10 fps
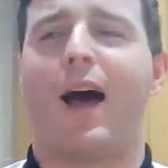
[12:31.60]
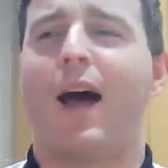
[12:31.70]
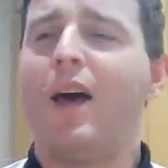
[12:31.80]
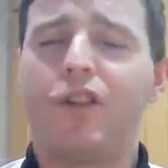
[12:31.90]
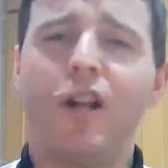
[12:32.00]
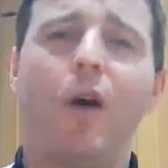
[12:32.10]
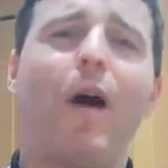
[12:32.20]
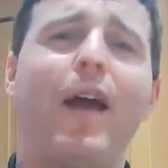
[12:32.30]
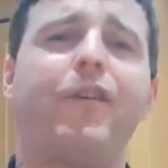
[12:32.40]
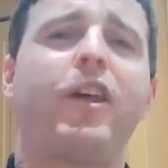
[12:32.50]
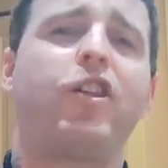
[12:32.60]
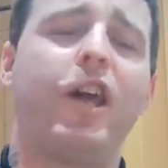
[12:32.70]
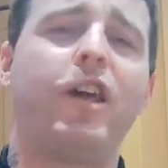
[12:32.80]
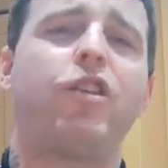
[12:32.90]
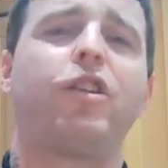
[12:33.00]
flat. Do you know what
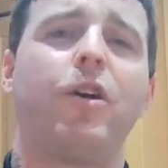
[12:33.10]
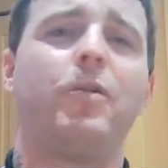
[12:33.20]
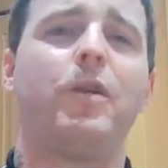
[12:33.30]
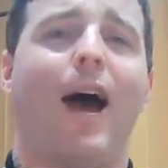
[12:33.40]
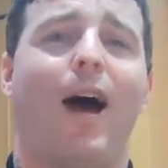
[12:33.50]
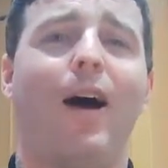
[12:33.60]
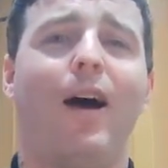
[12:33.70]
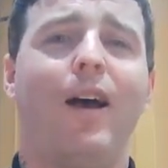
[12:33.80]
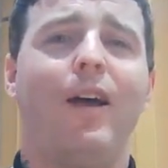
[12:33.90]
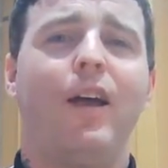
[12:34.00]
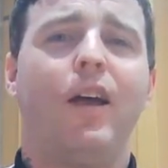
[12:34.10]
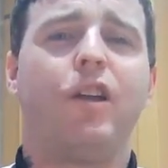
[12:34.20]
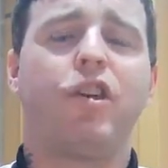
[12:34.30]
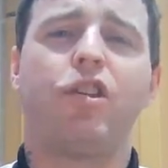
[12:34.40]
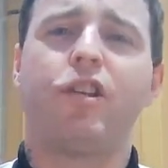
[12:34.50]
FSG should do now?
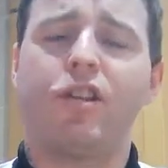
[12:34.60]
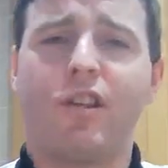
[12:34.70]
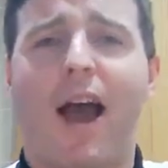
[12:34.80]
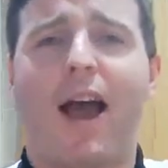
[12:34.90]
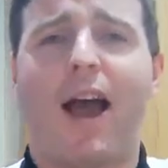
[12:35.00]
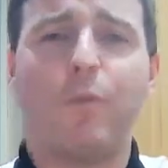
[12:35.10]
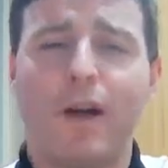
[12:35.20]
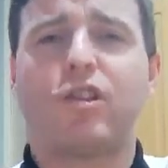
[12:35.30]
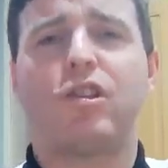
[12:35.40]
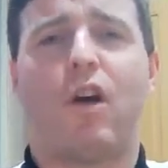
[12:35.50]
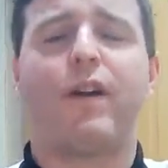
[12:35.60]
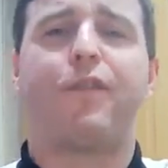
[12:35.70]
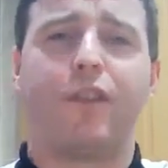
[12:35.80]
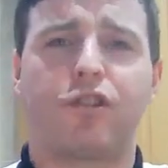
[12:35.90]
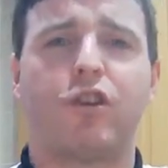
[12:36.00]
Just to say, we're sorry
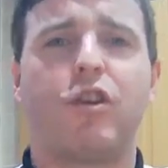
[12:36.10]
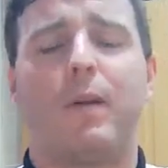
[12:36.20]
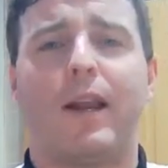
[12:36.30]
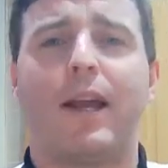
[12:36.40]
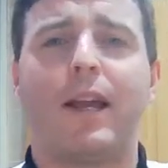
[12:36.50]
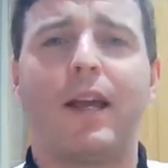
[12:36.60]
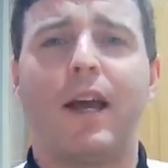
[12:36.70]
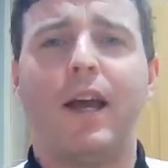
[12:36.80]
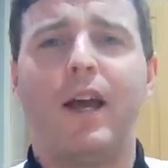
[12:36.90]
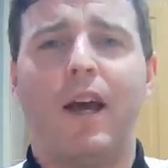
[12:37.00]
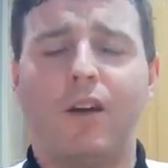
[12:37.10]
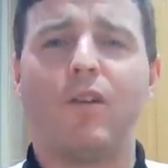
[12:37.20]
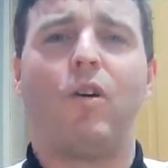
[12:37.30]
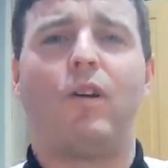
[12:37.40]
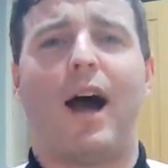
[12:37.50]
for the Super League
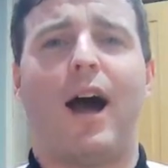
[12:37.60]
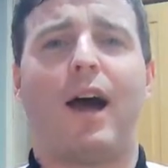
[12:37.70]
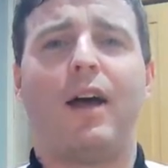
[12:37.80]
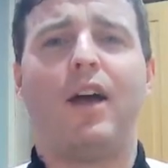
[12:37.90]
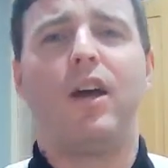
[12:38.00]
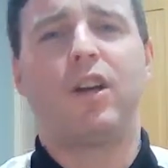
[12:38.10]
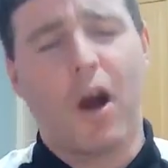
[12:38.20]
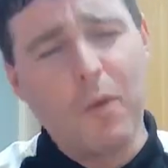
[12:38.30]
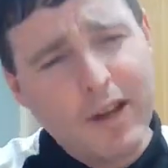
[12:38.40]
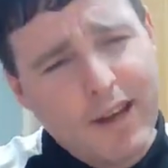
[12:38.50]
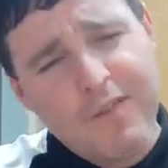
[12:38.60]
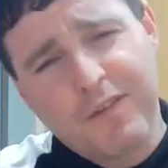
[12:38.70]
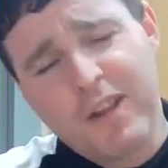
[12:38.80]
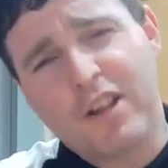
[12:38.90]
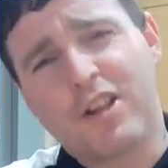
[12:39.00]
and all that. Go and
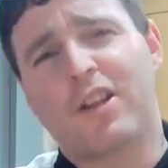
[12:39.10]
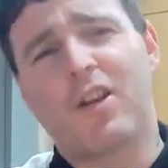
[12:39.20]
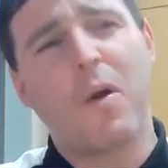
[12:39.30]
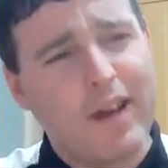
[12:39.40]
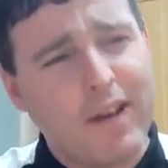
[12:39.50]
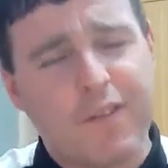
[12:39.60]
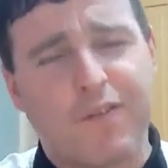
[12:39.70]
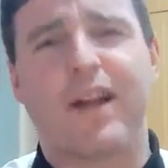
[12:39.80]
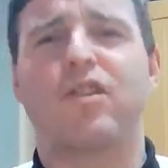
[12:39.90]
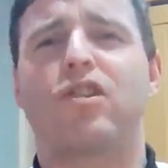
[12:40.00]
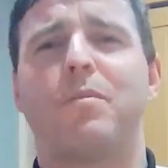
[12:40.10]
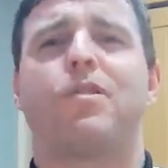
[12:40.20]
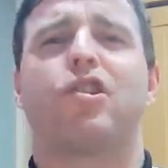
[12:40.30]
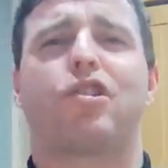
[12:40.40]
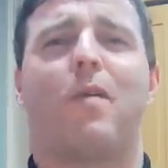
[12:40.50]
give the fans
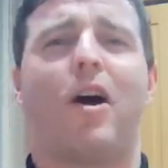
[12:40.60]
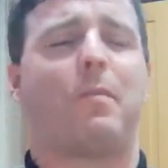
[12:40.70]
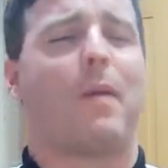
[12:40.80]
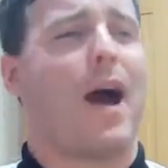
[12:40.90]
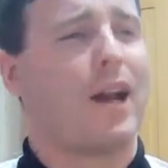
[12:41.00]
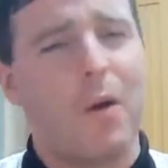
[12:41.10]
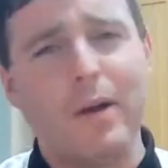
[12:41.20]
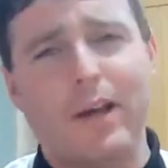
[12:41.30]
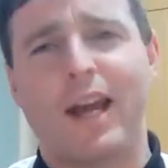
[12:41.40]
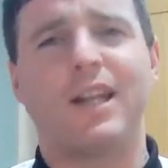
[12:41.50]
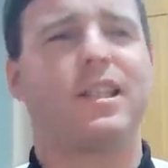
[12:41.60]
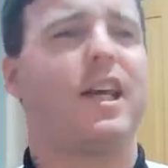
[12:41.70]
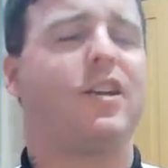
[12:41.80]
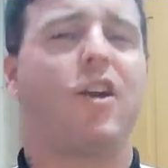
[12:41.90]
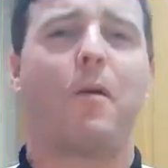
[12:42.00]
something to smile about. Go and get
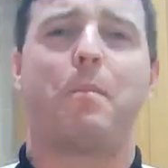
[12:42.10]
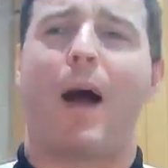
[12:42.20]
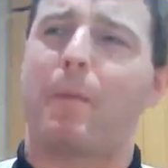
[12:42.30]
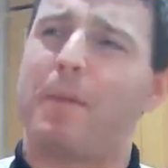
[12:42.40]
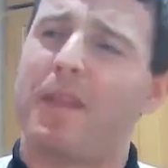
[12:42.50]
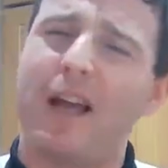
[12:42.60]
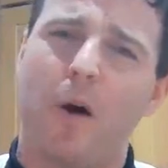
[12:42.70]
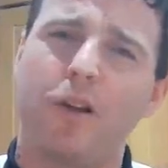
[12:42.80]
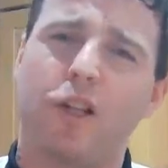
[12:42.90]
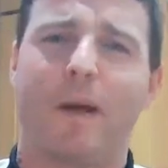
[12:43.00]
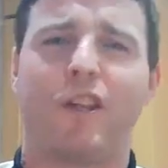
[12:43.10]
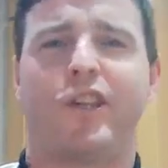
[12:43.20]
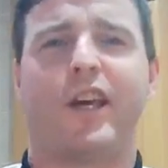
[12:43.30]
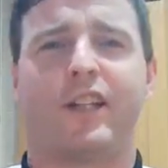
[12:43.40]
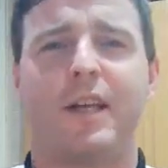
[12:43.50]
Coutinho back, but then go and spend
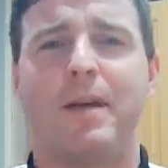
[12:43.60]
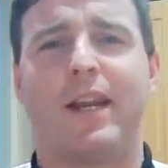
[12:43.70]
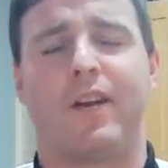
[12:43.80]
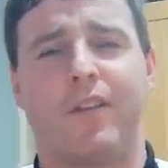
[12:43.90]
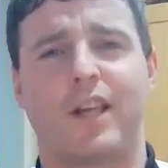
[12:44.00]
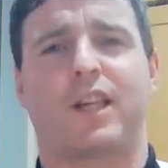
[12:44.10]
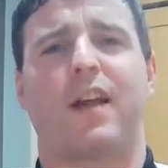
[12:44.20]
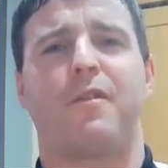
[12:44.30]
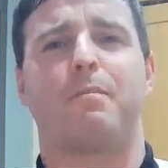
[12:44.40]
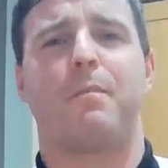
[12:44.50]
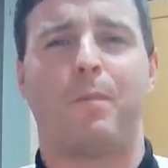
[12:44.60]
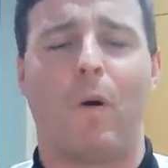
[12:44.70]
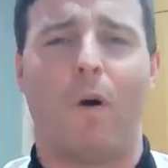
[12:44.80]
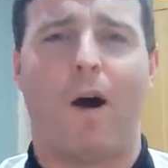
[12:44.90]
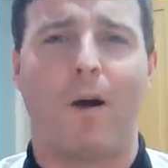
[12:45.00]
60 million on this kid from
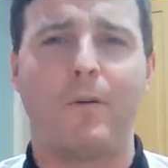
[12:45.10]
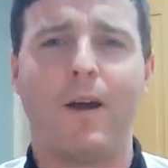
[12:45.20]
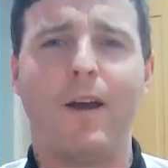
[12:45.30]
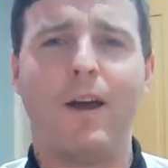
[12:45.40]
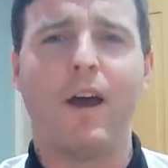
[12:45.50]
Porto.